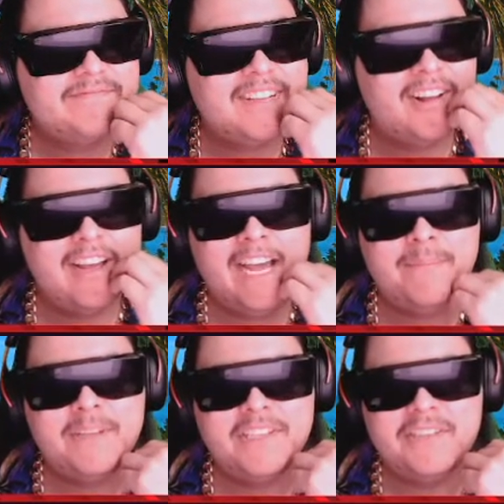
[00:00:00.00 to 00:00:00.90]
all
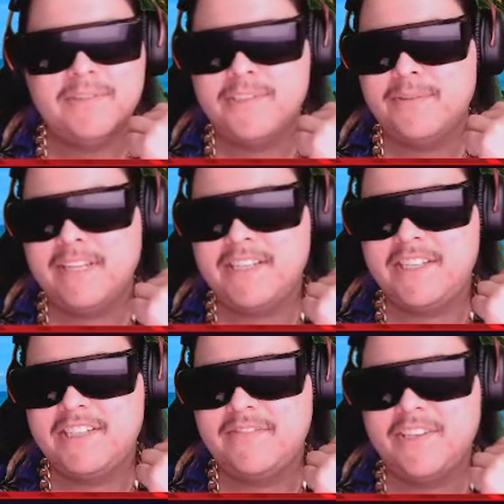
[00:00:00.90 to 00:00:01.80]
happy that she was doing that
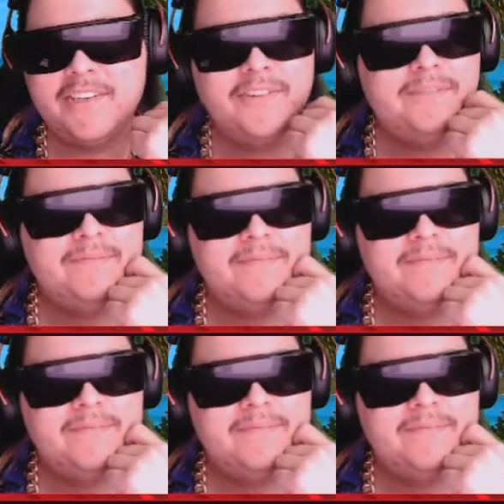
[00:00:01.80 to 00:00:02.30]
shit to me, you know?